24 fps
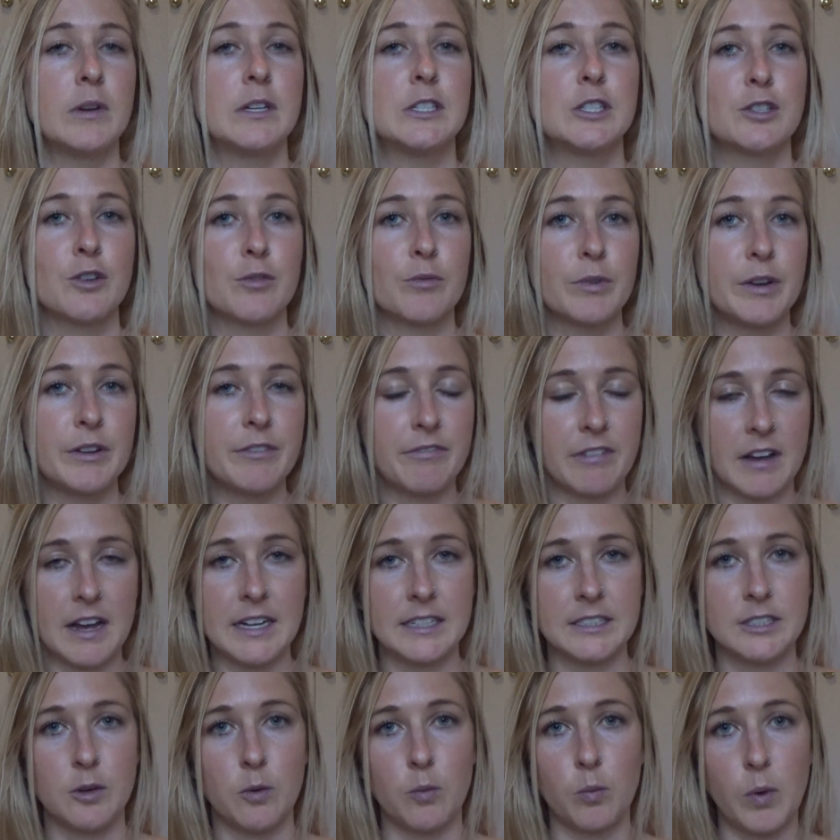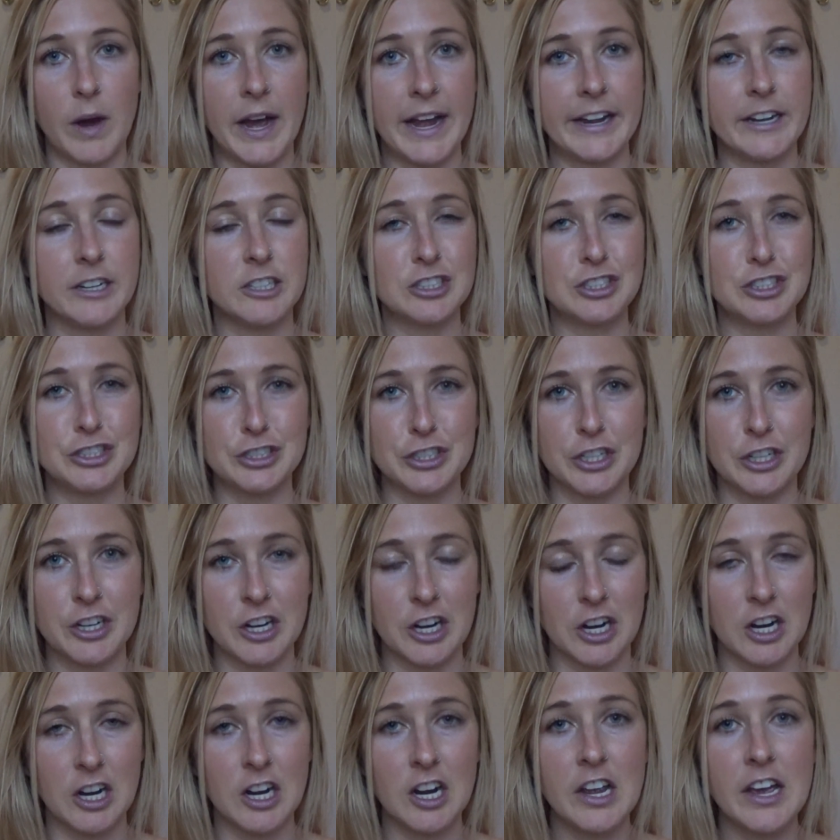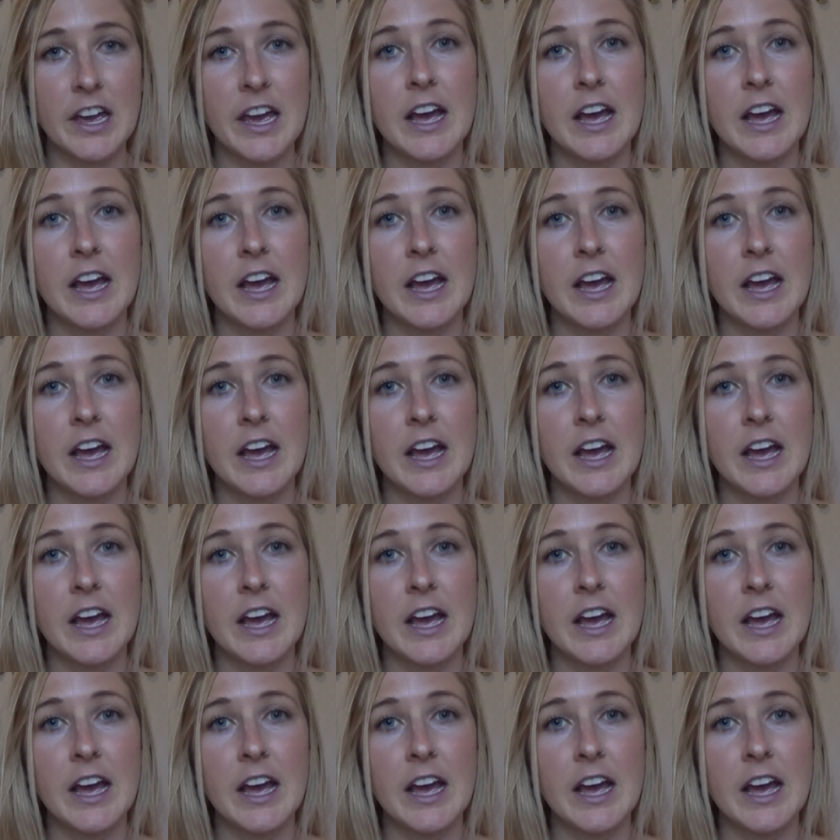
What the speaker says: is refined white sugar.